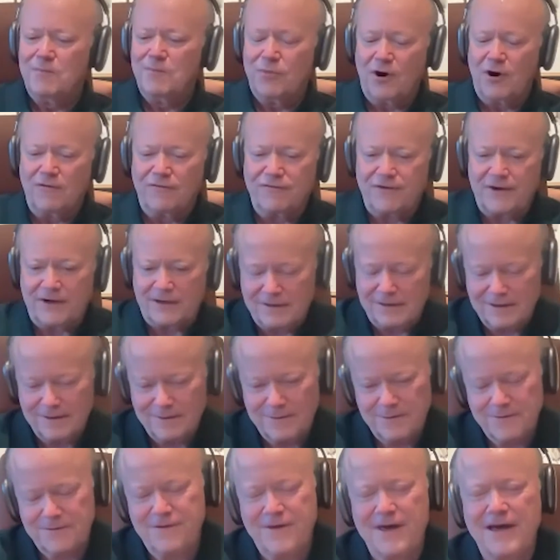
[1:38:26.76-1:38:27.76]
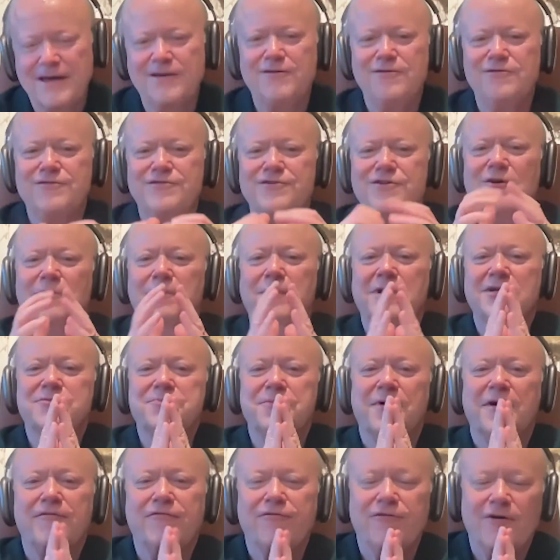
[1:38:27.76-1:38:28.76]
Perfect. Thank you so much,
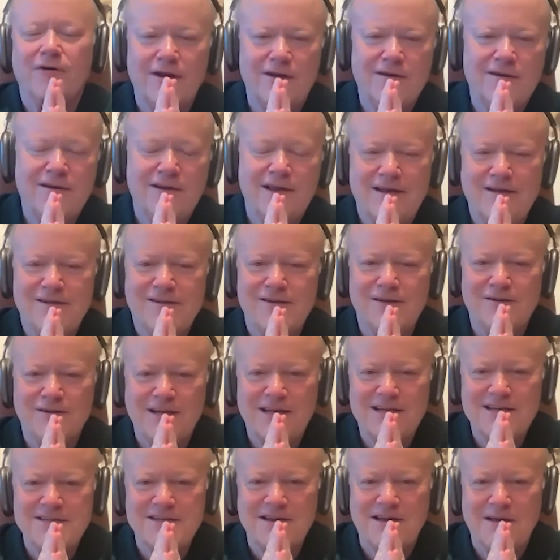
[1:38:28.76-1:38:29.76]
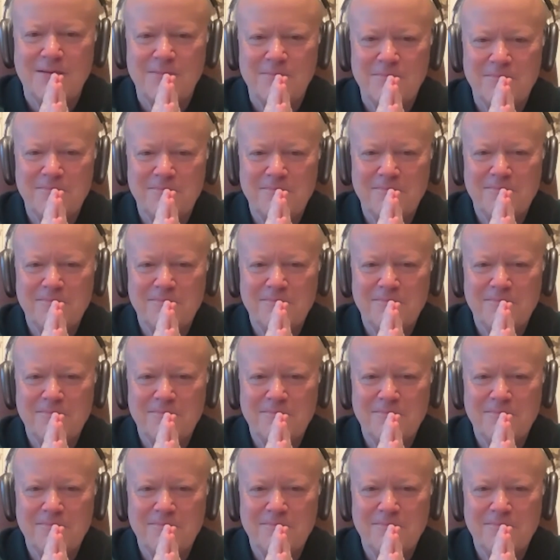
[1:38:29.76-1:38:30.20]
my friend. Until next time.